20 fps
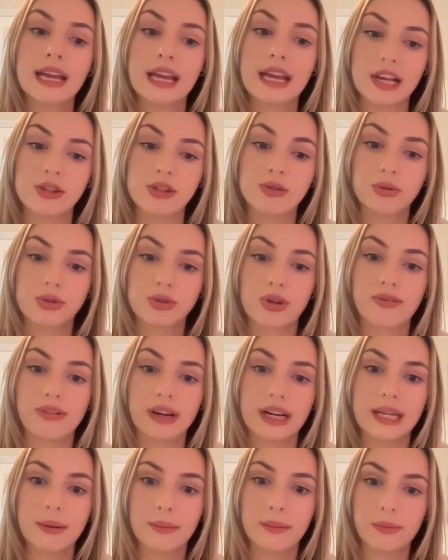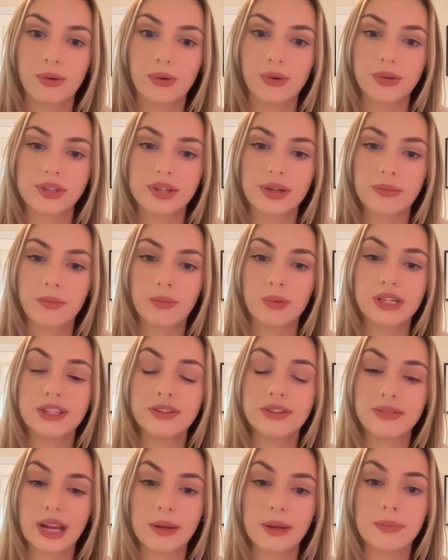is also really important when
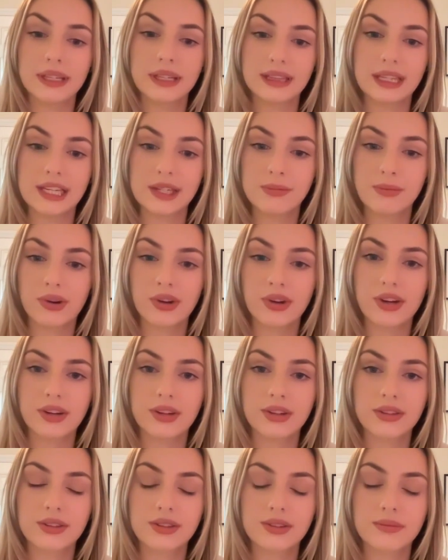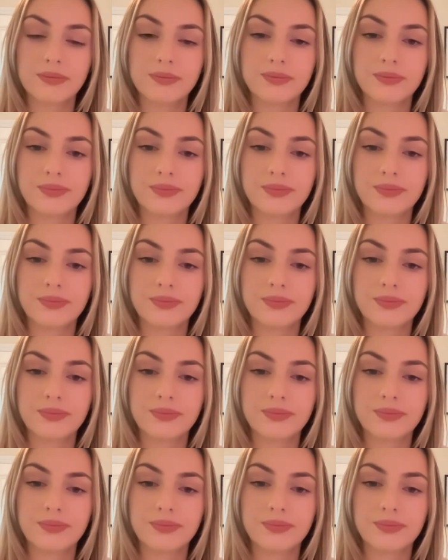developing these products.